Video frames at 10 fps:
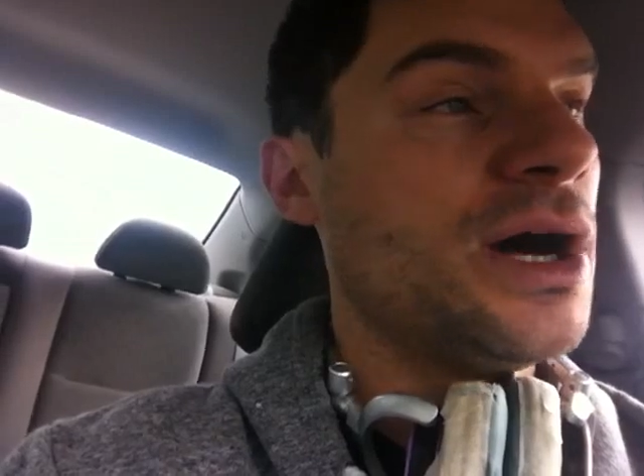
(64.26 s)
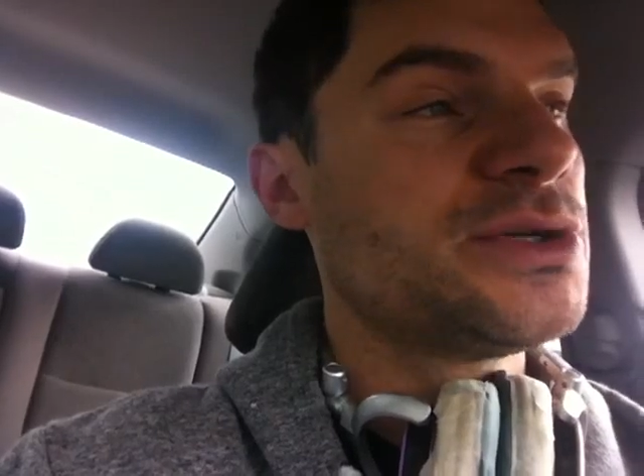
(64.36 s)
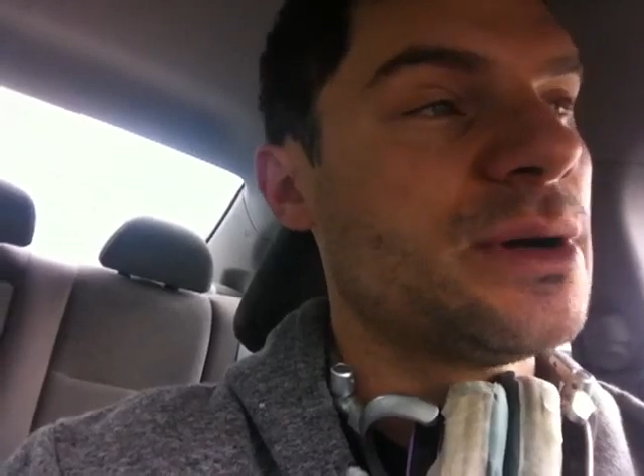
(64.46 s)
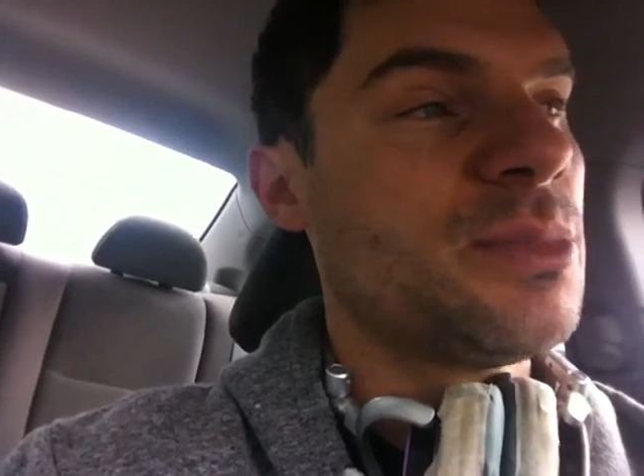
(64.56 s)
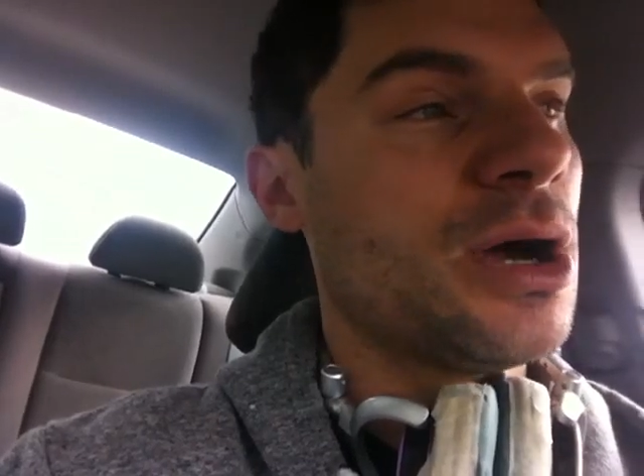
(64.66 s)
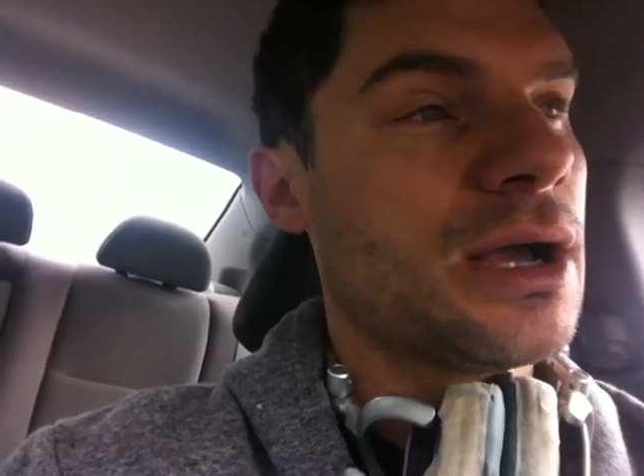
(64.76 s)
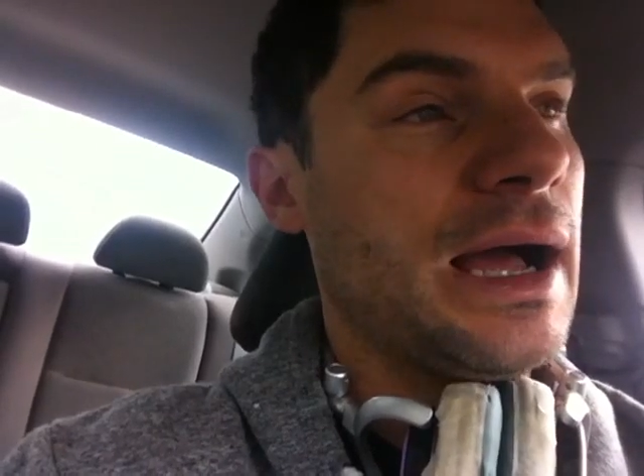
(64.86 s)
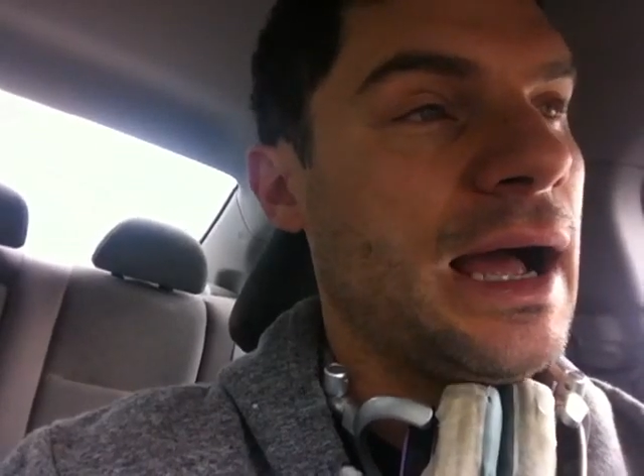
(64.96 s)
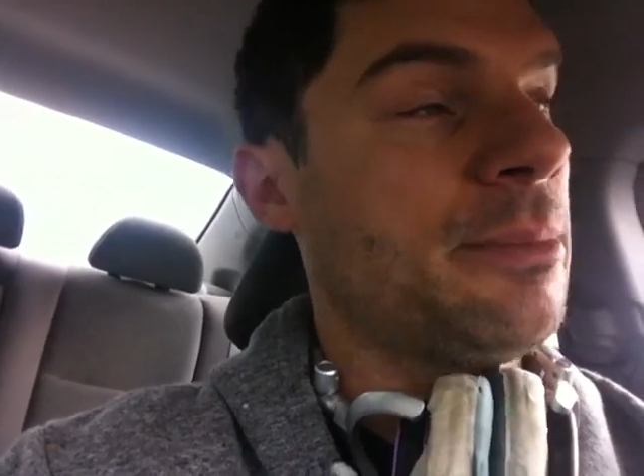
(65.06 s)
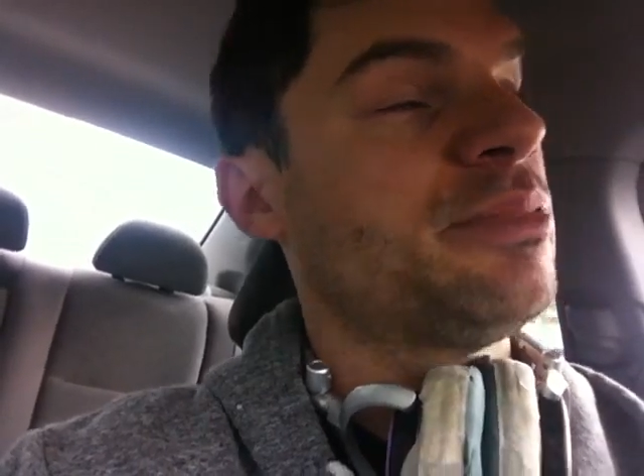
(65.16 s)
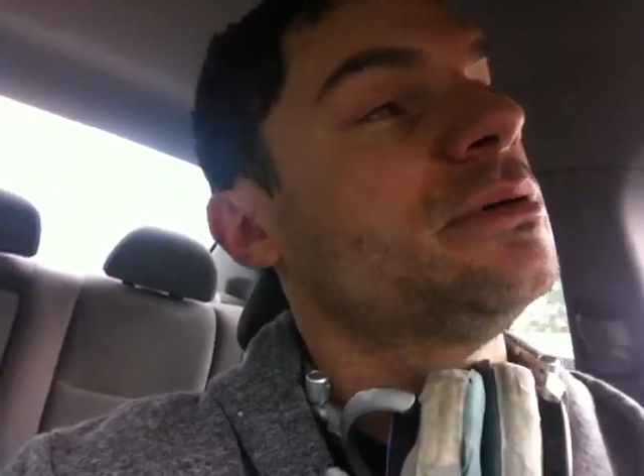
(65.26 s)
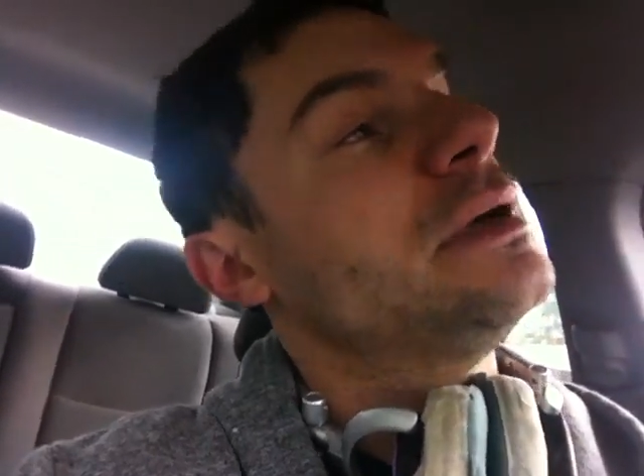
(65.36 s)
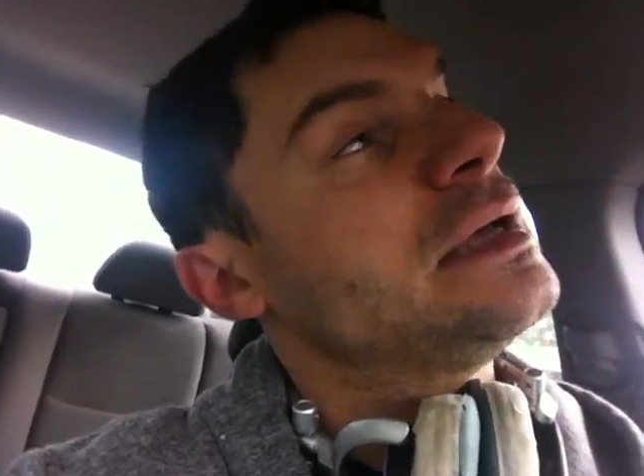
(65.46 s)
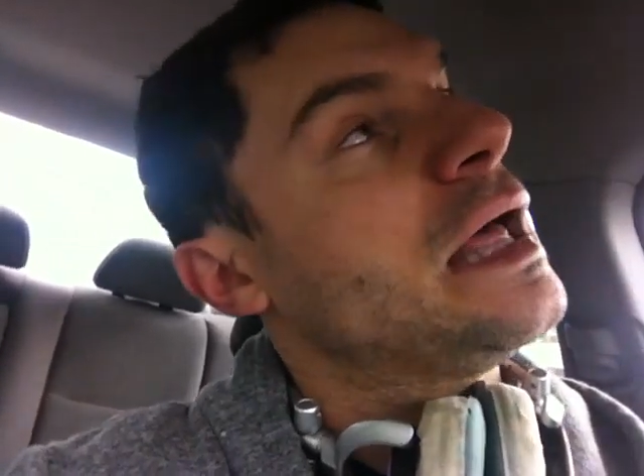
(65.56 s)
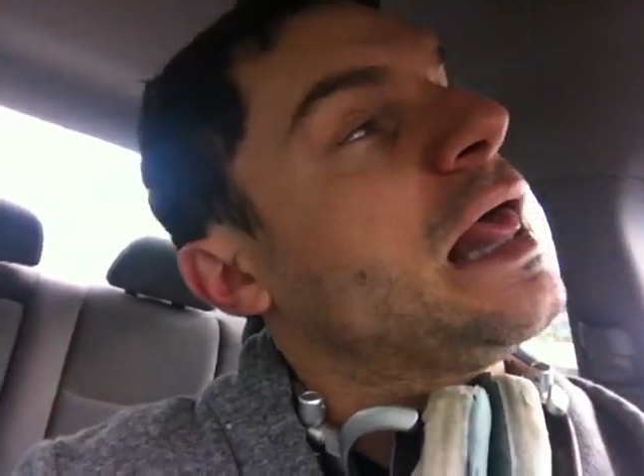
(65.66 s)
Why do I bark up?
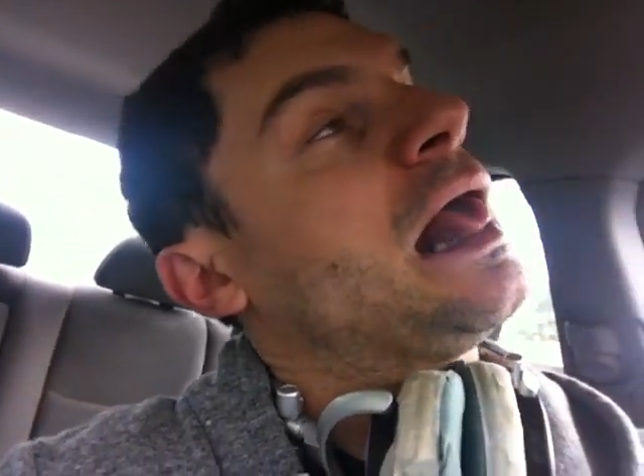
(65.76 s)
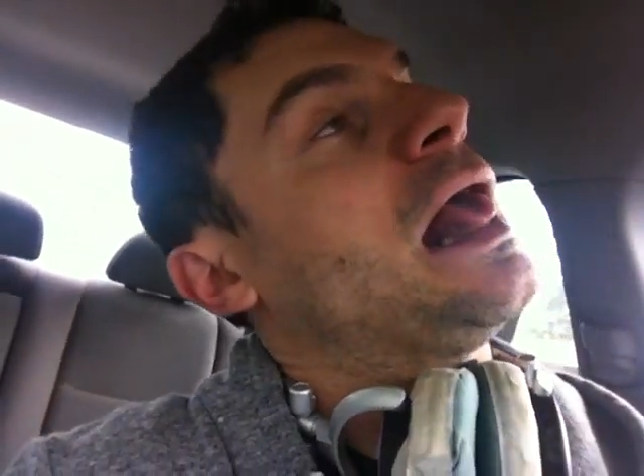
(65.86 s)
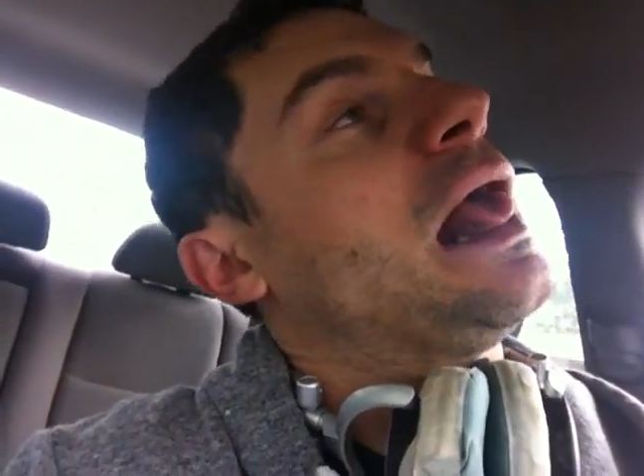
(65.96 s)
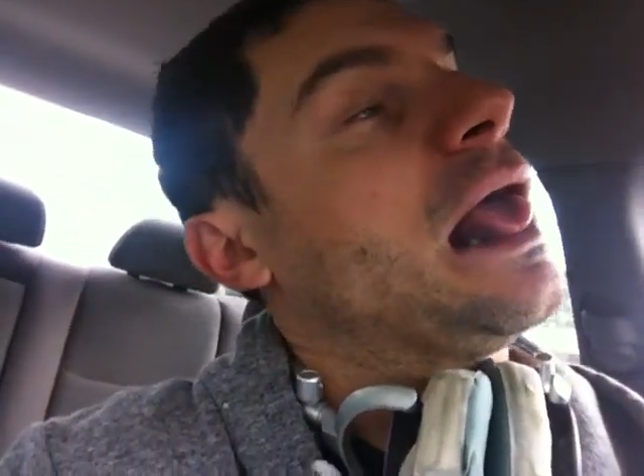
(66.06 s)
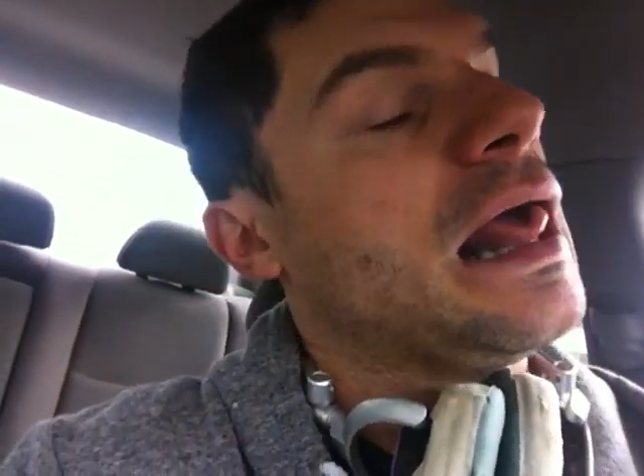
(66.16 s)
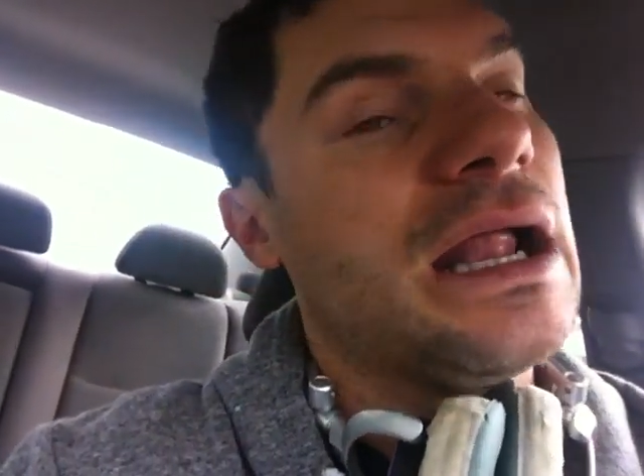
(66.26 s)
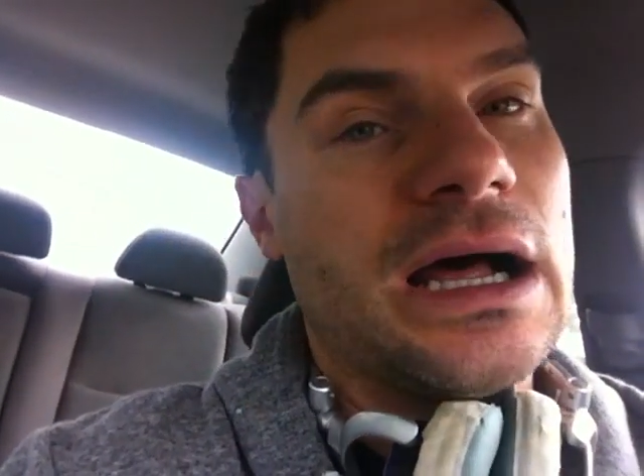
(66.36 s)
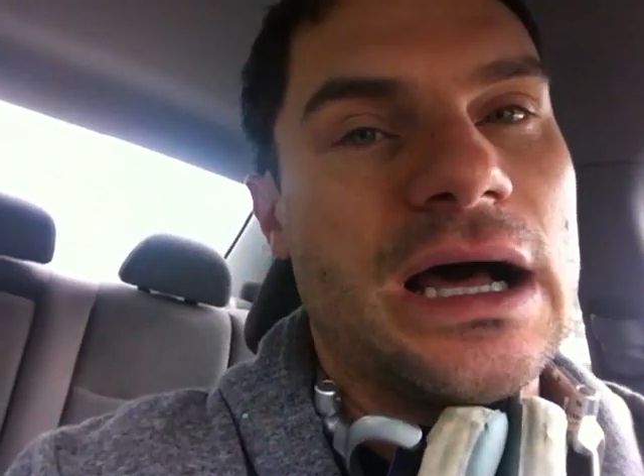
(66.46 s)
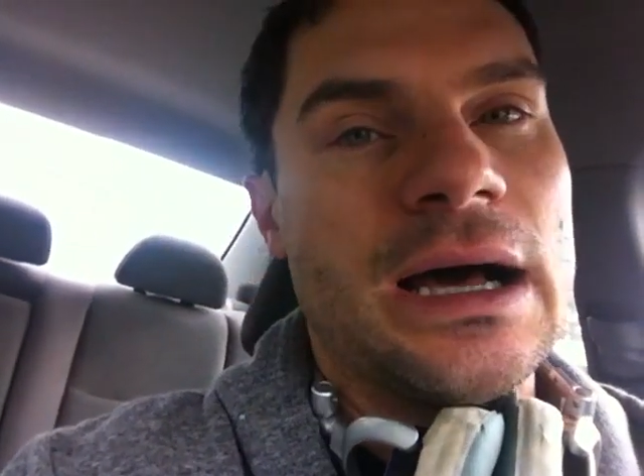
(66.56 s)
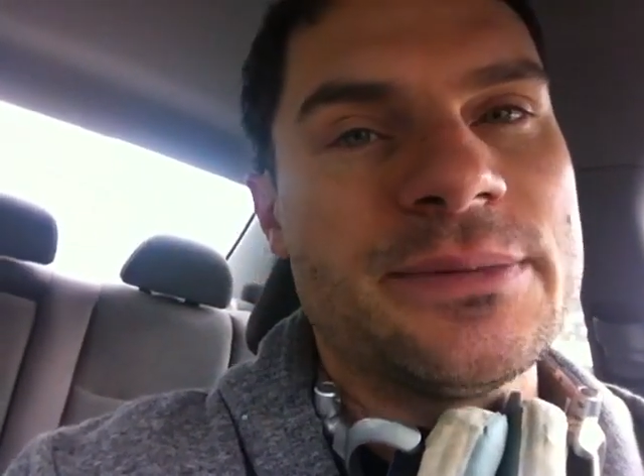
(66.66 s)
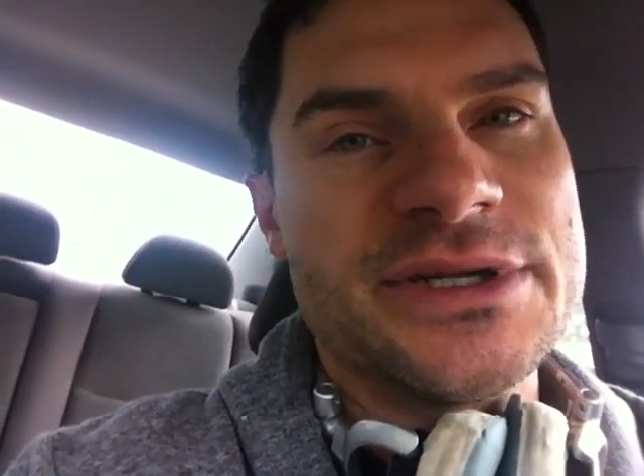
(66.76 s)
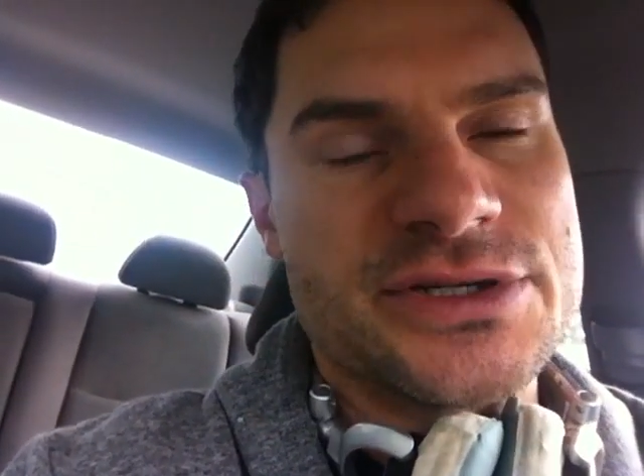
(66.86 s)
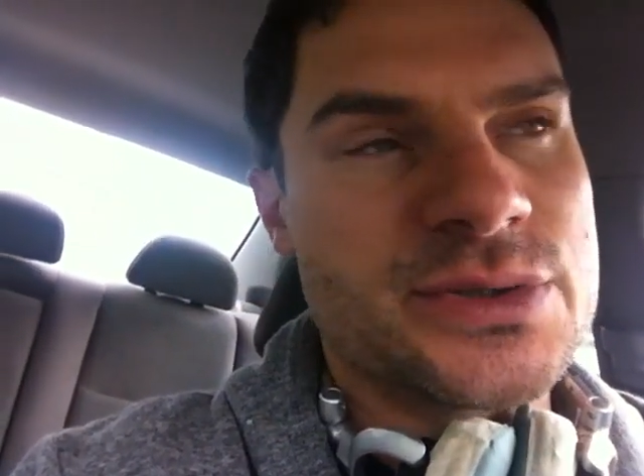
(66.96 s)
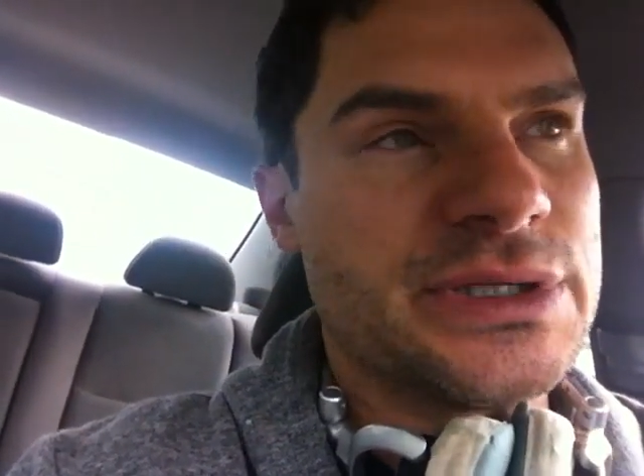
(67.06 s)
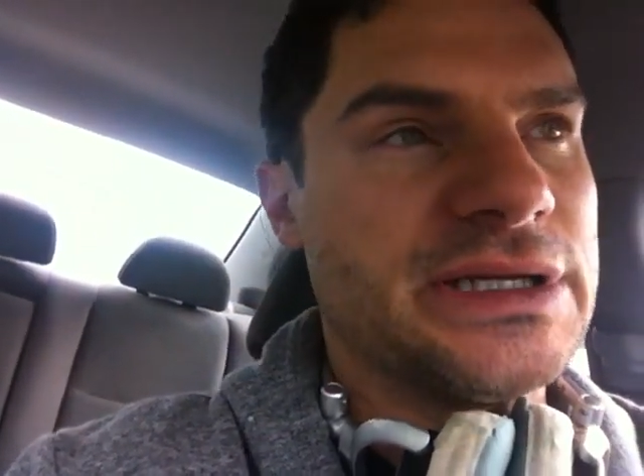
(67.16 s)
Up the
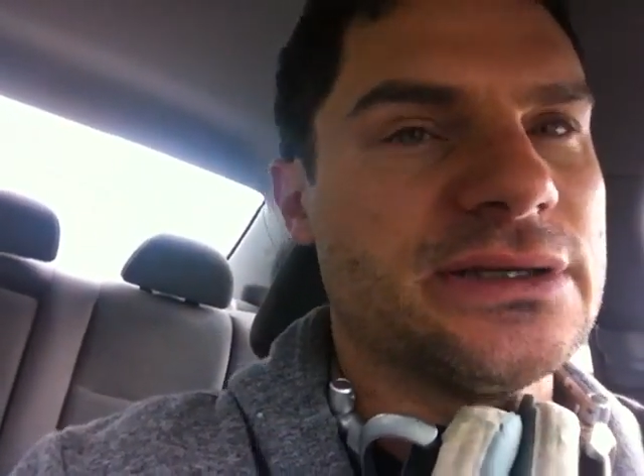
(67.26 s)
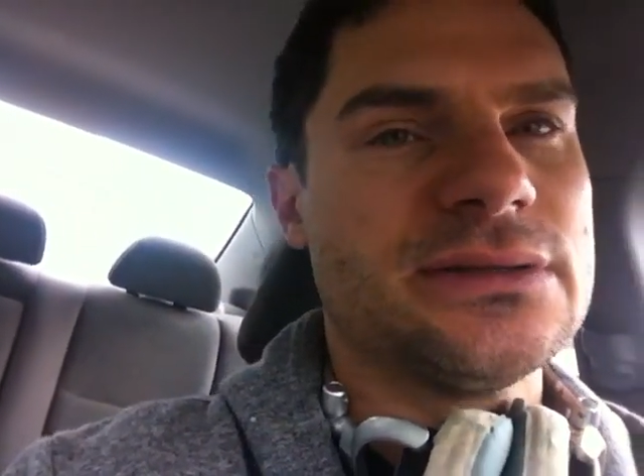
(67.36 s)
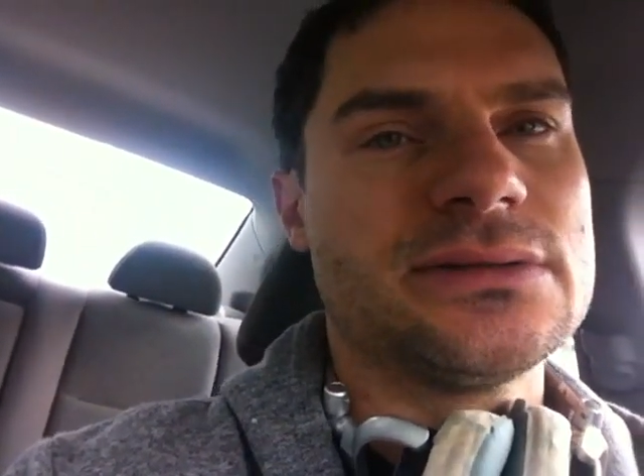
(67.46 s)
tree.